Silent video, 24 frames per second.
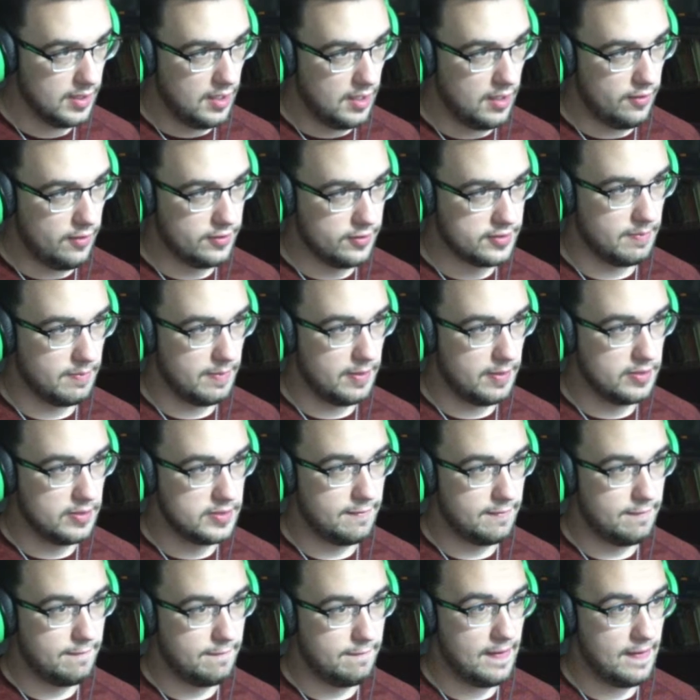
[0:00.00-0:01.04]
Others compare him
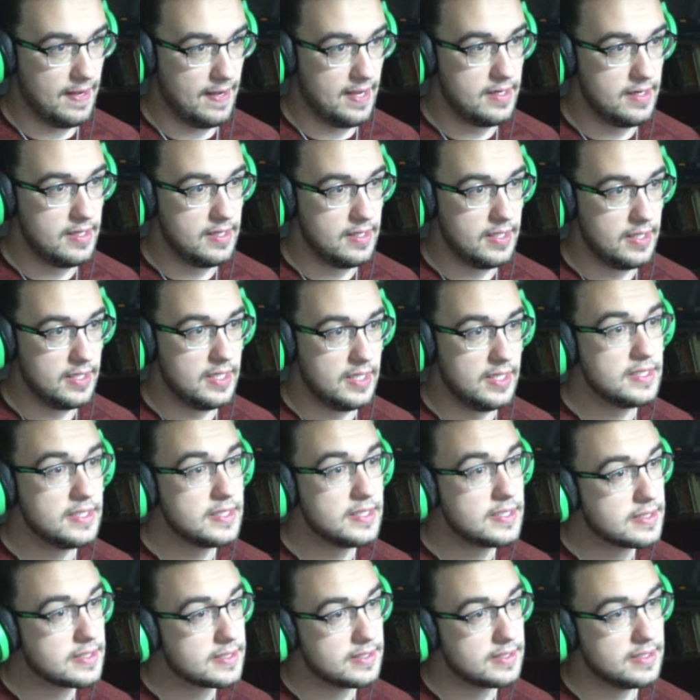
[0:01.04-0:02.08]
to Van
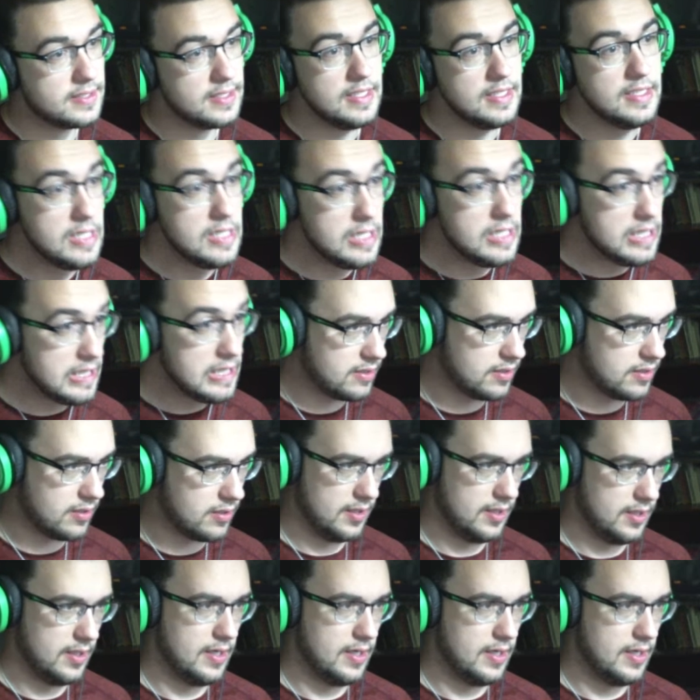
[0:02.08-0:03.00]
Eyck,